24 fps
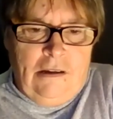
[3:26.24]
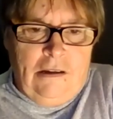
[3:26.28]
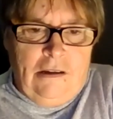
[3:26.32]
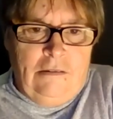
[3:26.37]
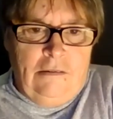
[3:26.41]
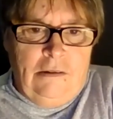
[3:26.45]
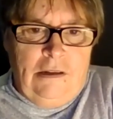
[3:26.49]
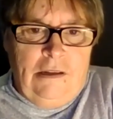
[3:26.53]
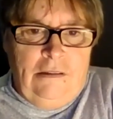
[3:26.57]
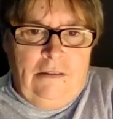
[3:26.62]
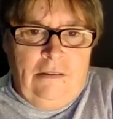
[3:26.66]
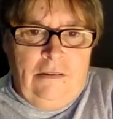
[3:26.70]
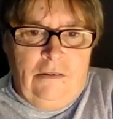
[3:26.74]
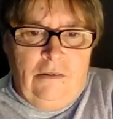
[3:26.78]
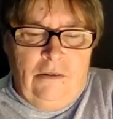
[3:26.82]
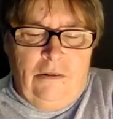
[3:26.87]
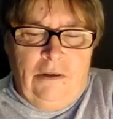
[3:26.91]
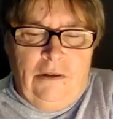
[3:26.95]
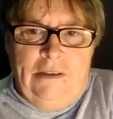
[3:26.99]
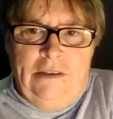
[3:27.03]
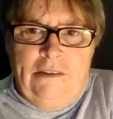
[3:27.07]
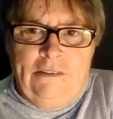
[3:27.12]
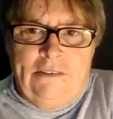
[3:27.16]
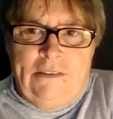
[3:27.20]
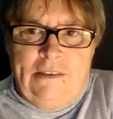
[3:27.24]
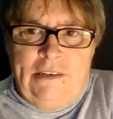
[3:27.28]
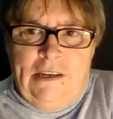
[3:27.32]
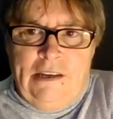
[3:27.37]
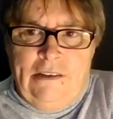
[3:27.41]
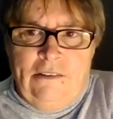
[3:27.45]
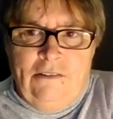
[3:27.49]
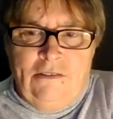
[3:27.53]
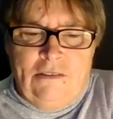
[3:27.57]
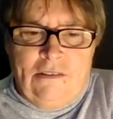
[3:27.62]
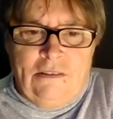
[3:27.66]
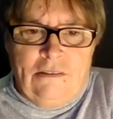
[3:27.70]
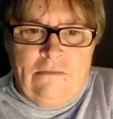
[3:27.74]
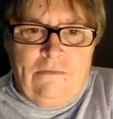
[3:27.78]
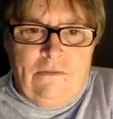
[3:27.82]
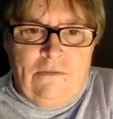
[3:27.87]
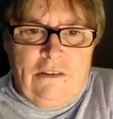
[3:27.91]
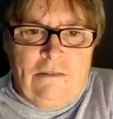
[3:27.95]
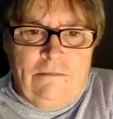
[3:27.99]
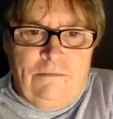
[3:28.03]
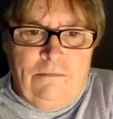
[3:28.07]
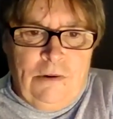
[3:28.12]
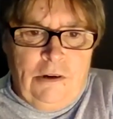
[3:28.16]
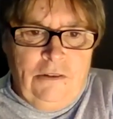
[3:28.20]
in the earlier stages of
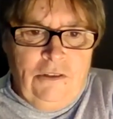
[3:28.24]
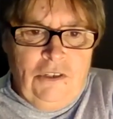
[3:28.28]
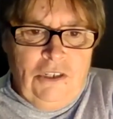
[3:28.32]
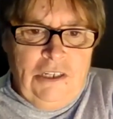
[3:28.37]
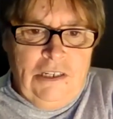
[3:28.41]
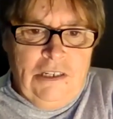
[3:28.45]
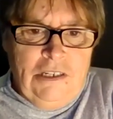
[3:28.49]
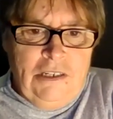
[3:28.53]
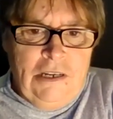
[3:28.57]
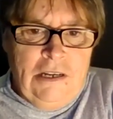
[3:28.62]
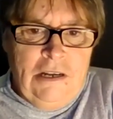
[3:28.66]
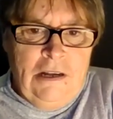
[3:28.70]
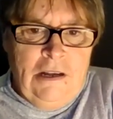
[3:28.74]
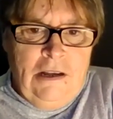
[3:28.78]
this project.